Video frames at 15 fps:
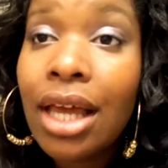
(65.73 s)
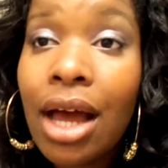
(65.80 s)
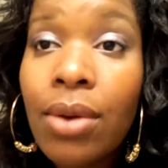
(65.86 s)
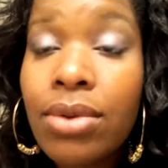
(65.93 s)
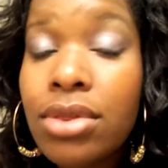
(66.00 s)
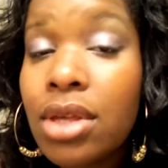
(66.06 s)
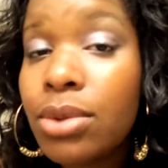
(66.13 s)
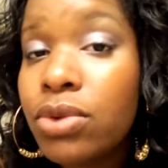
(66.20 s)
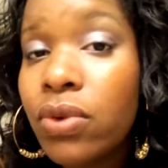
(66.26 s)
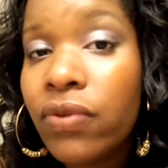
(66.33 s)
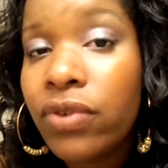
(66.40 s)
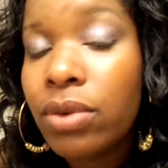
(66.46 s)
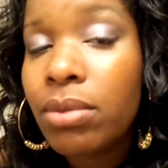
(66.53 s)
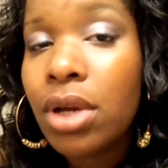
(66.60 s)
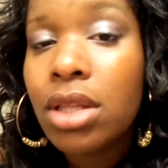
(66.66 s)
I would say up to a
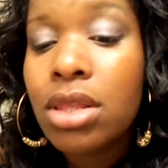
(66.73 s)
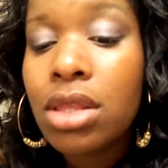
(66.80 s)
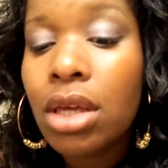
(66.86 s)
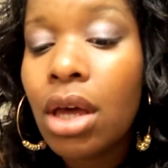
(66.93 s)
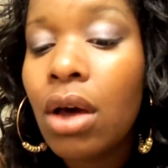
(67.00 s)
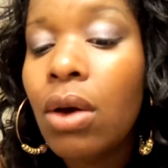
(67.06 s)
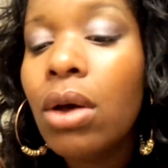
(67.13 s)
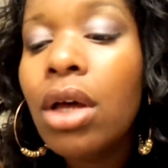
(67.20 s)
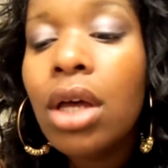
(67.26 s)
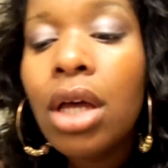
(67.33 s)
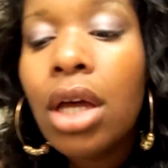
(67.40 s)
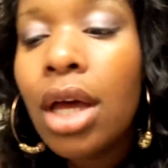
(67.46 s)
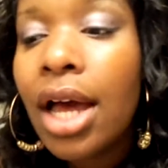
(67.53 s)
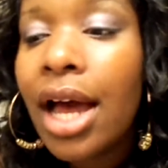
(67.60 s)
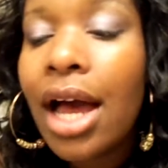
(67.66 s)
few months ago,
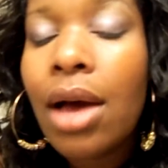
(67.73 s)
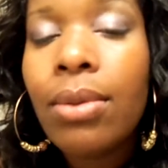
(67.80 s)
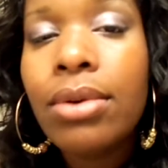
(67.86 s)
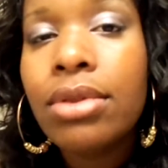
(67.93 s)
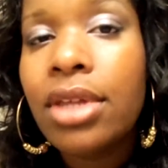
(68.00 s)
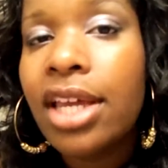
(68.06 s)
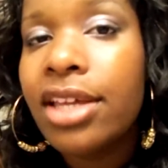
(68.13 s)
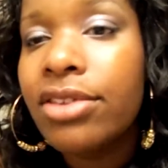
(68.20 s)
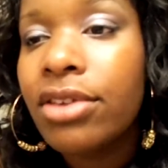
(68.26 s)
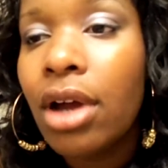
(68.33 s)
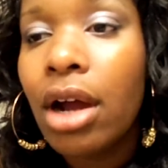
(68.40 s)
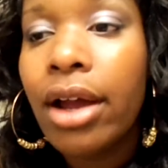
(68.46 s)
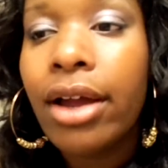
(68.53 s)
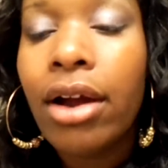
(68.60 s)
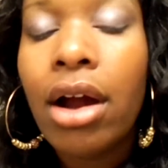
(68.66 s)
I was a
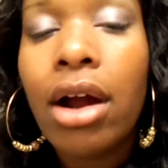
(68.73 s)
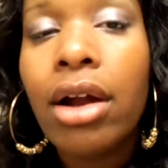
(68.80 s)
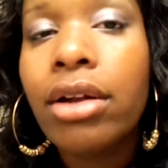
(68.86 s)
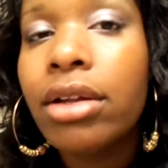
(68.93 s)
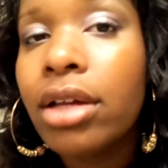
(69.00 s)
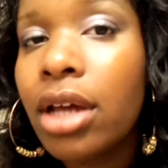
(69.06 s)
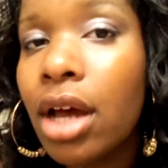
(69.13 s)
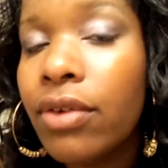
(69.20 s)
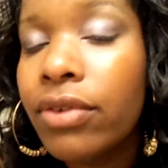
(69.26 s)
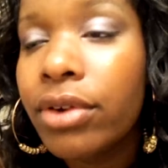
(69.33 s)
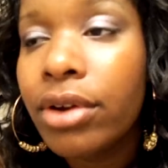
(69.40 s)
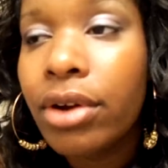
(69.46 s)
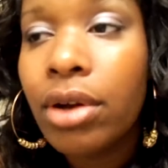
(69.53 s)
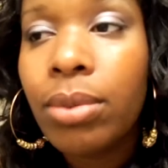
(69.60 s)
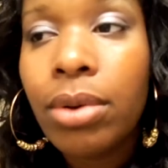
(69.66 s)
die-hard
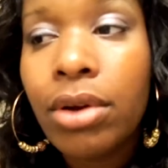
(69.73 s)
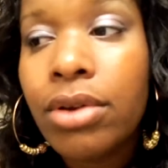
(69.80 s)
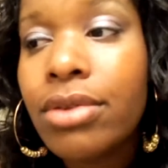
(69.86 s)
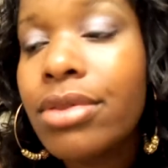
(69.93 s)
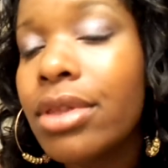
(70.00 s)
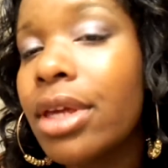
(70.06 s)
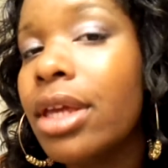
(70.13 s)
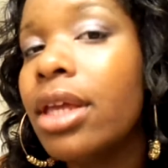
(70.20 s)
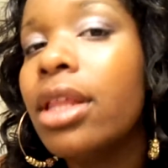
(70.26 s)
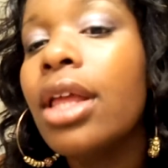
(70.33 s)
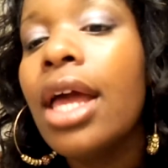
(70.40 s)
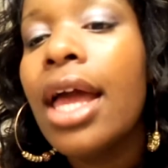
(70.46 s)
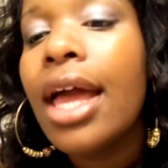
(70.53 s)
CoverGirl person.